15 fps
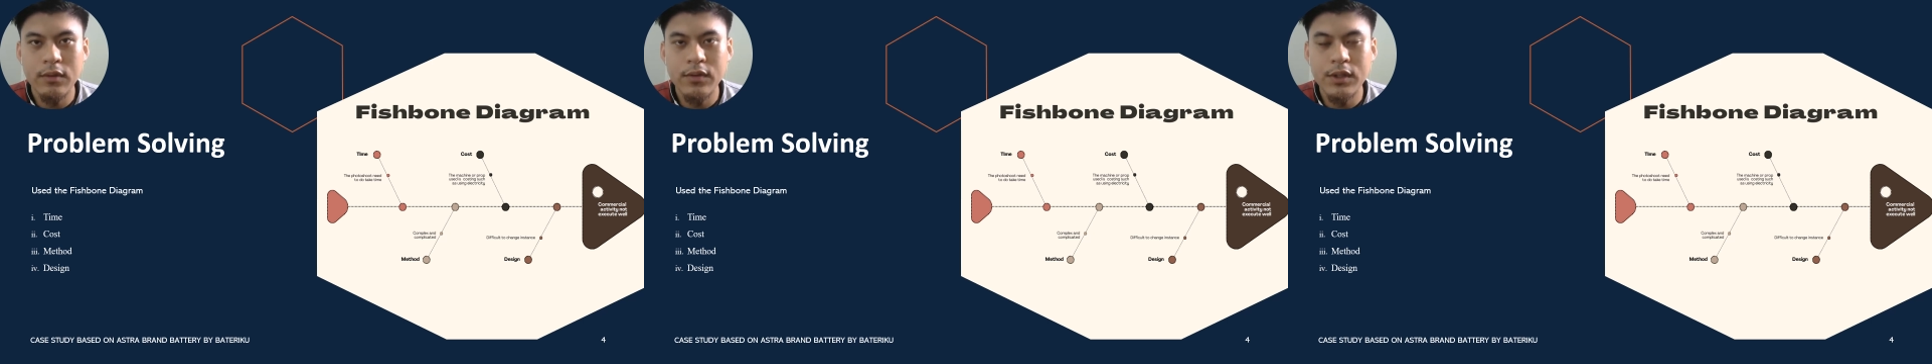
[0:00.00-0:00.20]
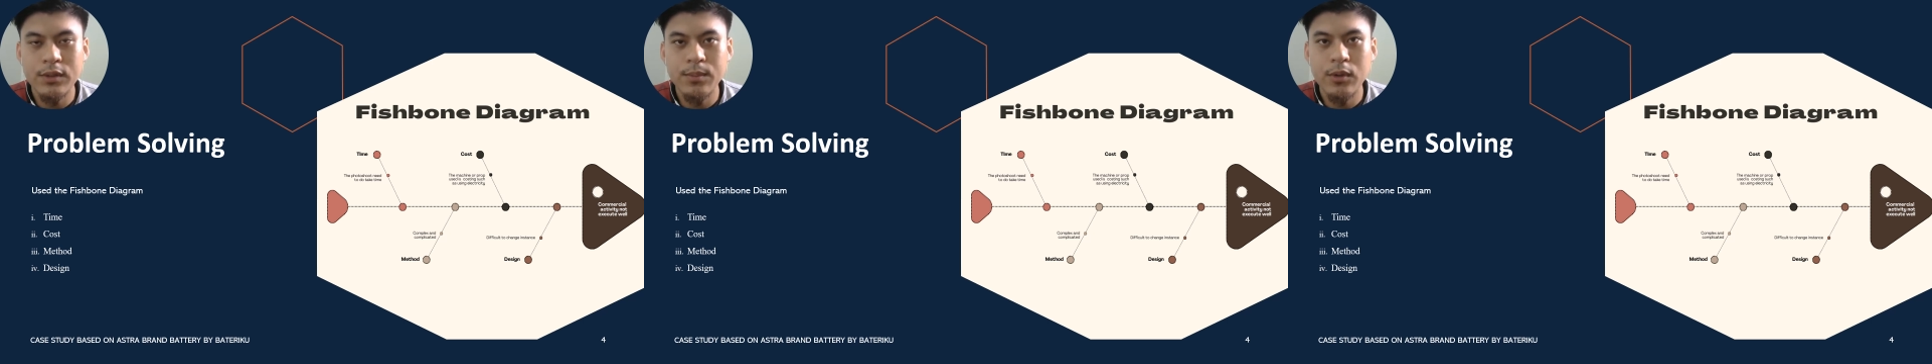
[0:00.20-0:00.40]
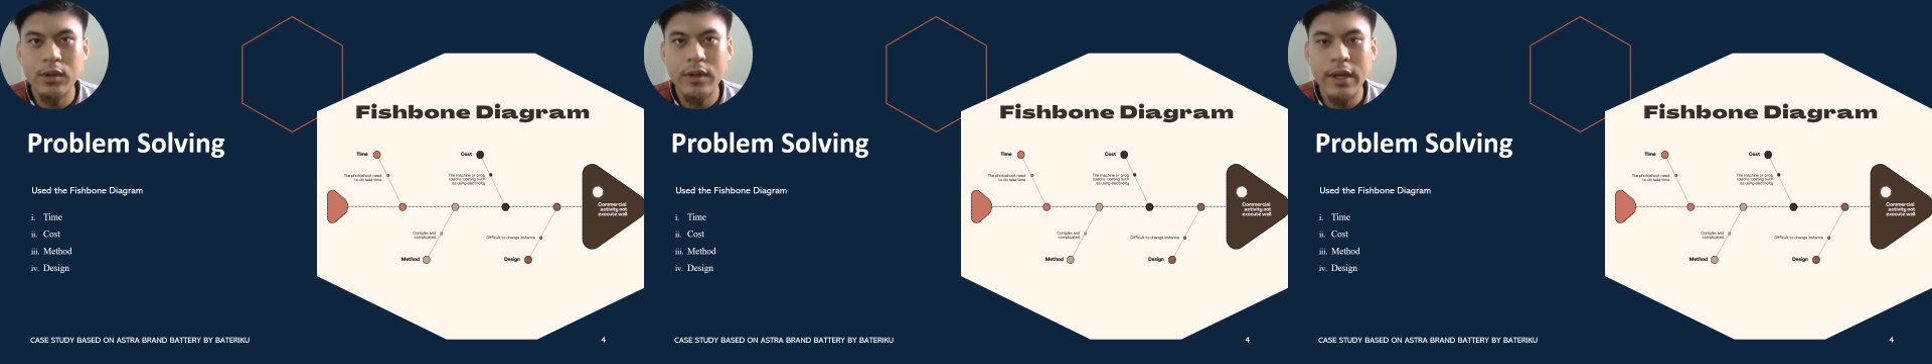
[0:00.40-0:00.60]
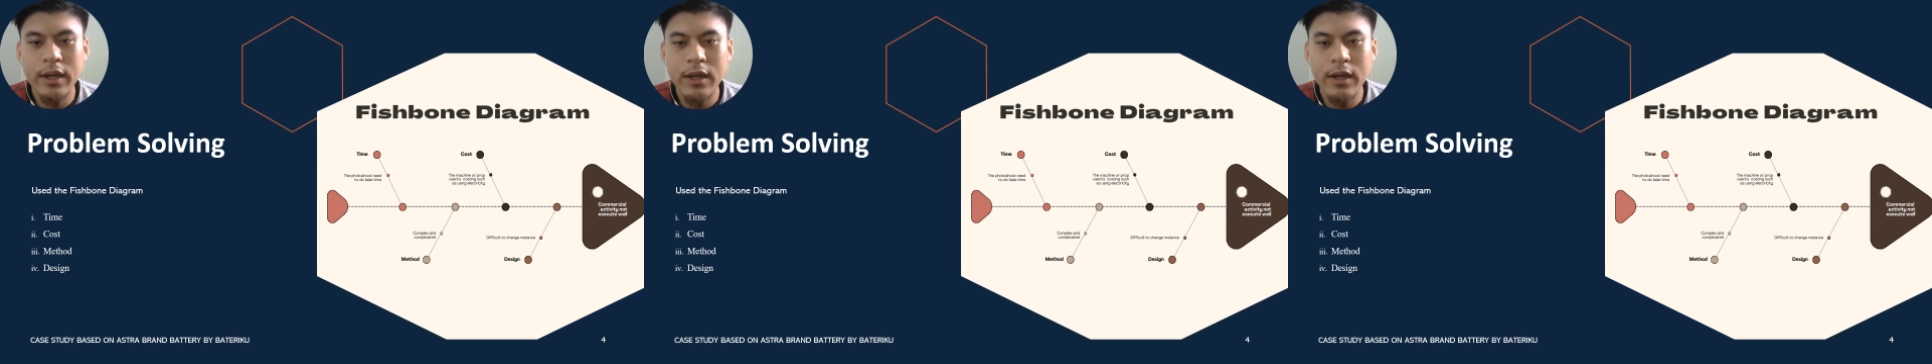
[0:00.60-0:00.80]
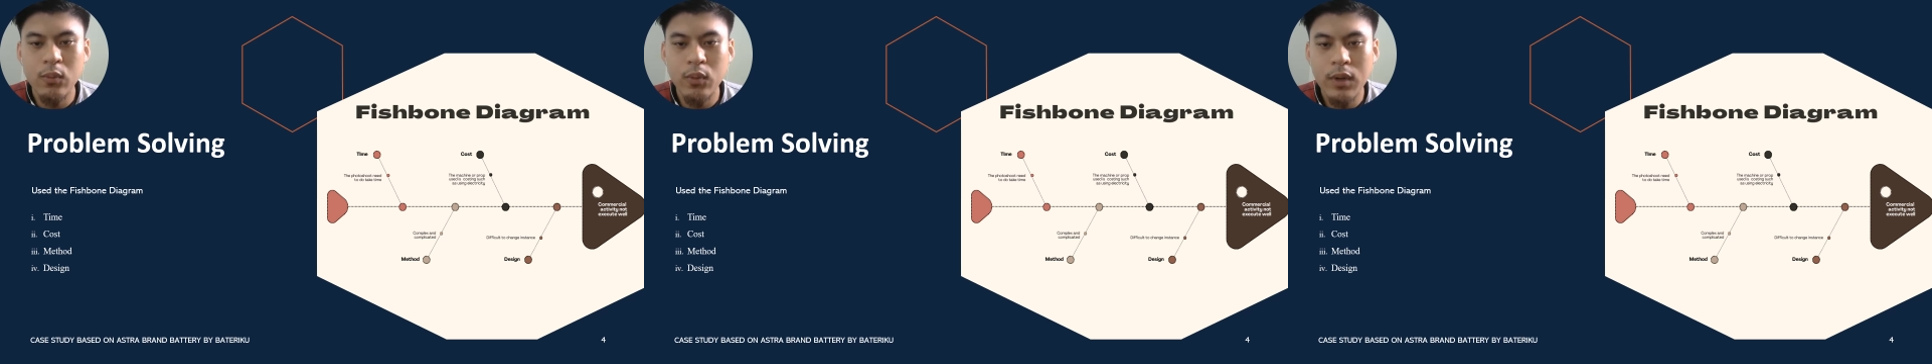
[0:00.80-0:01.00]
fishbone
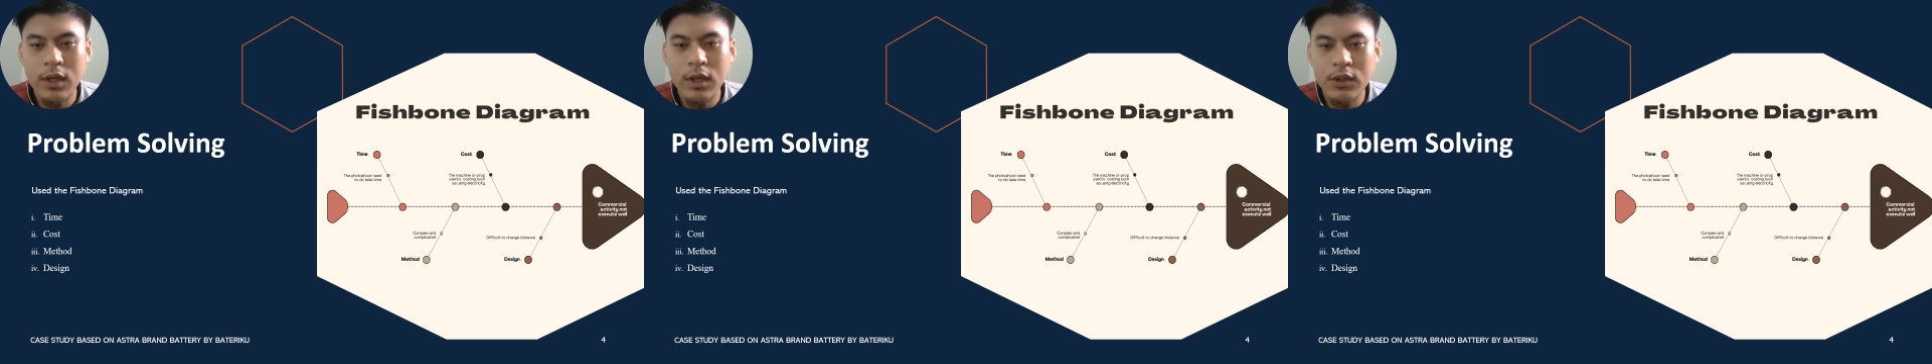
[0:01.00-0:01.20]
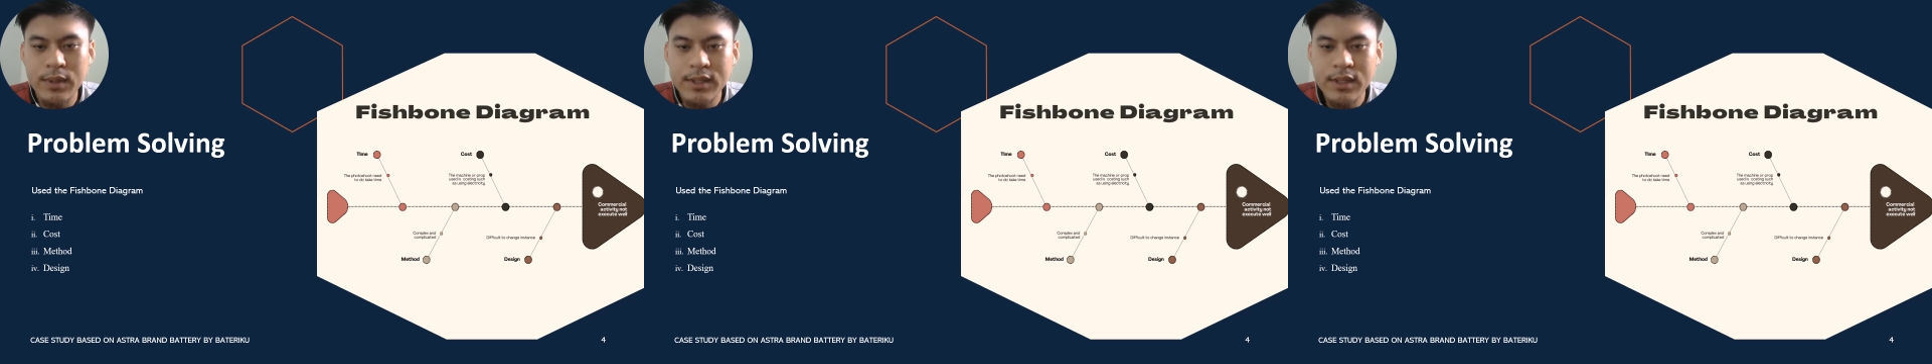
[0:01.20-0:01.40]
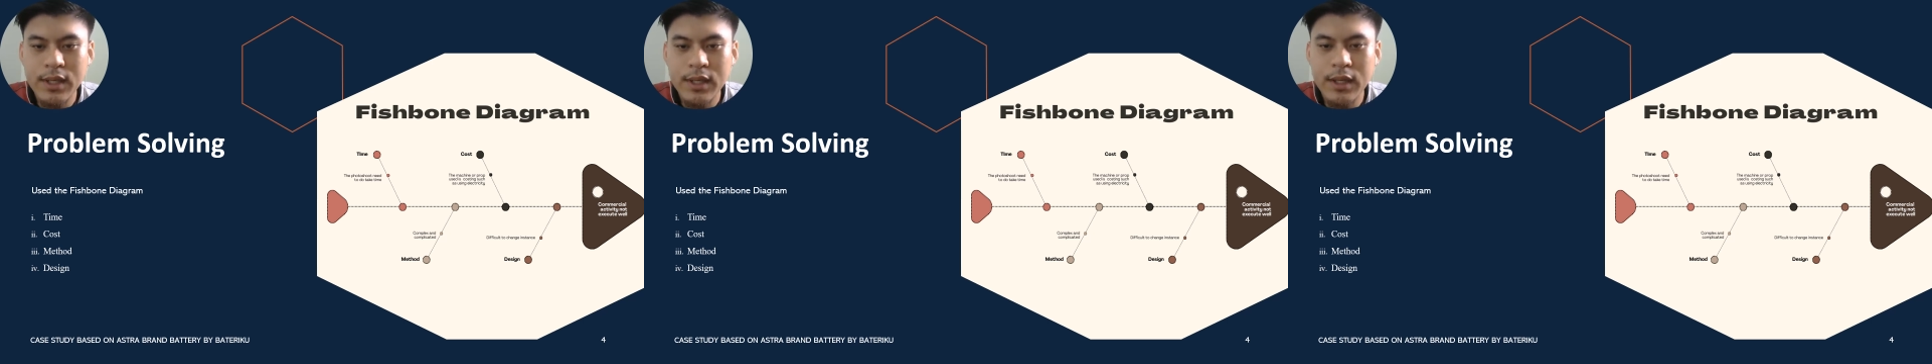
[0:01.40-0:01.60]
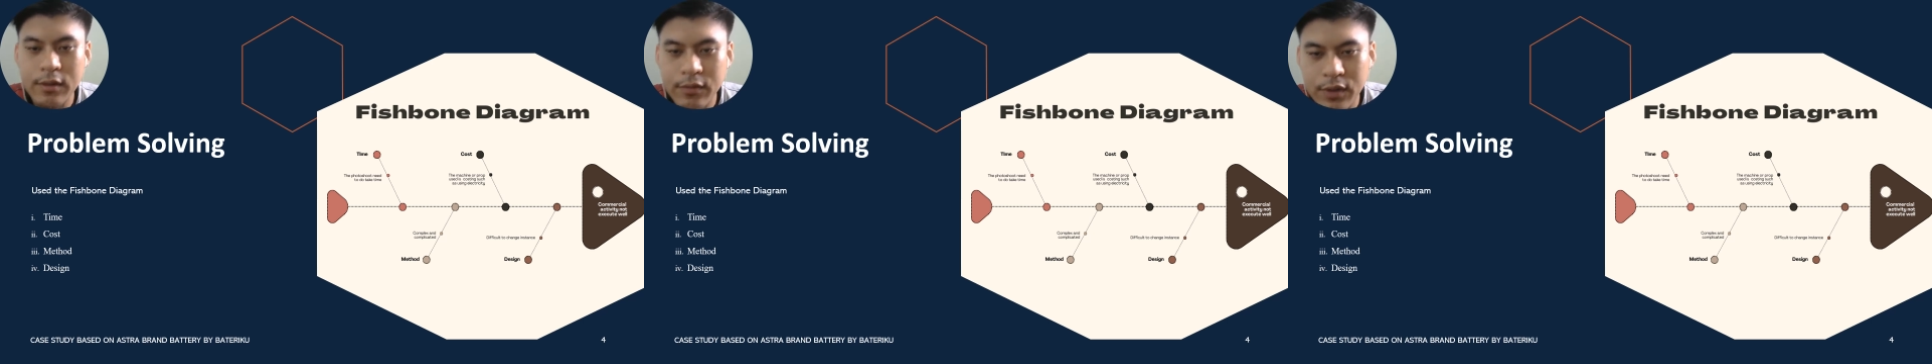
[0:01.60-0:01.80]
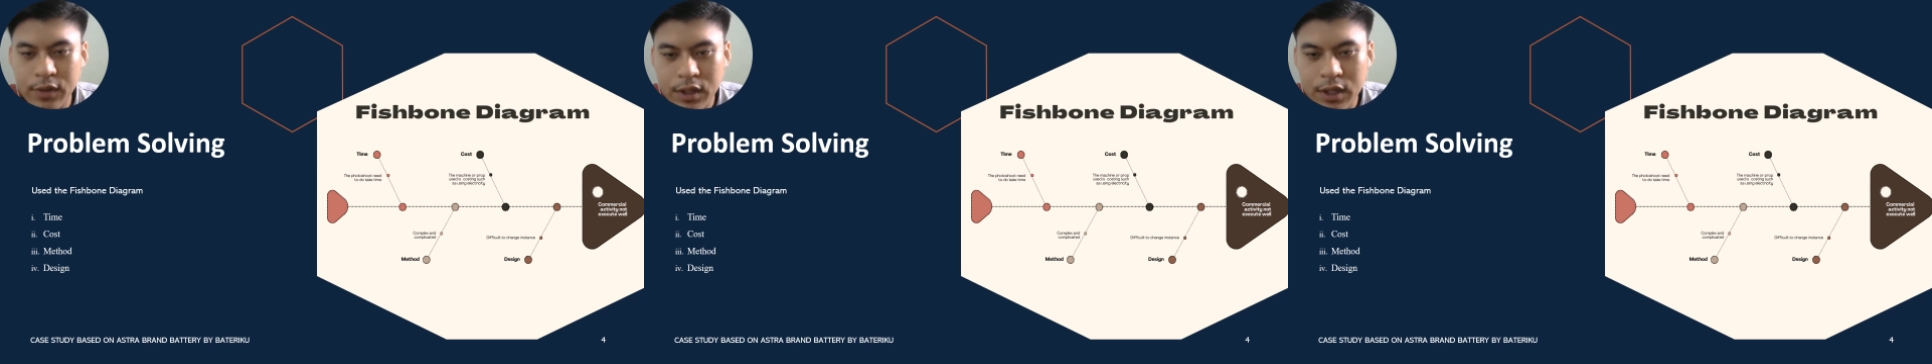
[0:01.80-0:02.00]
diagram, as we see in the
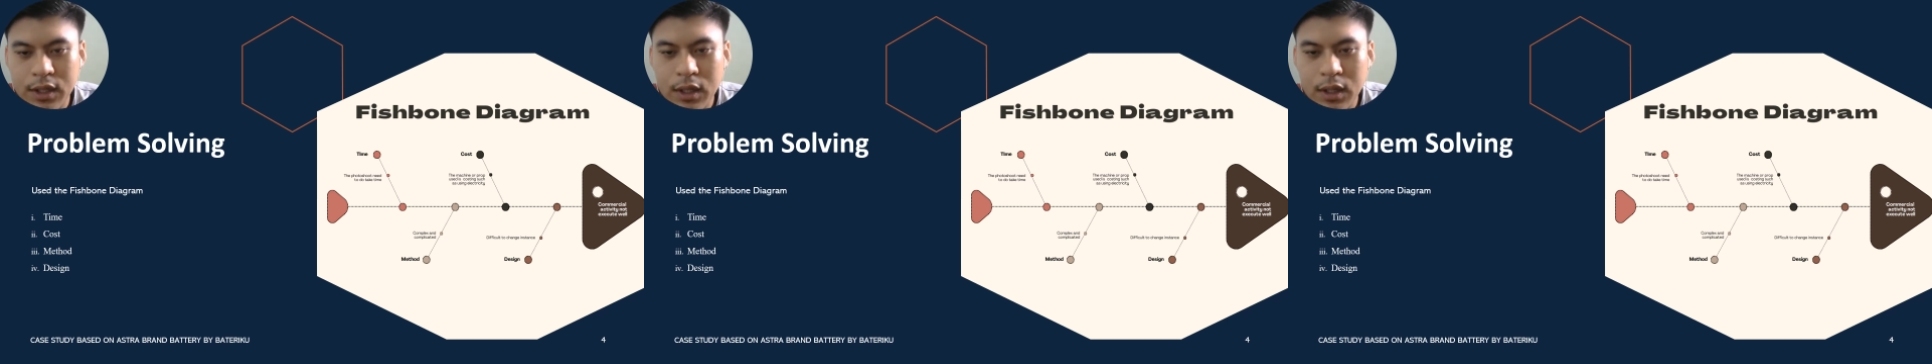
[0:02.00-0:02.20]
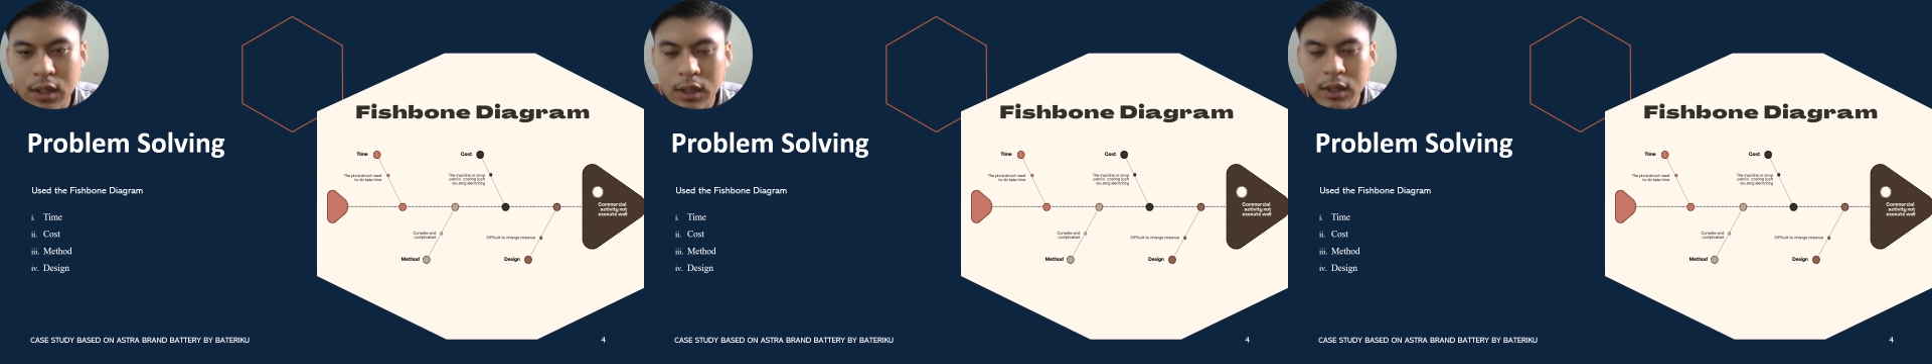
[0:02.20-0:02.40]
figure,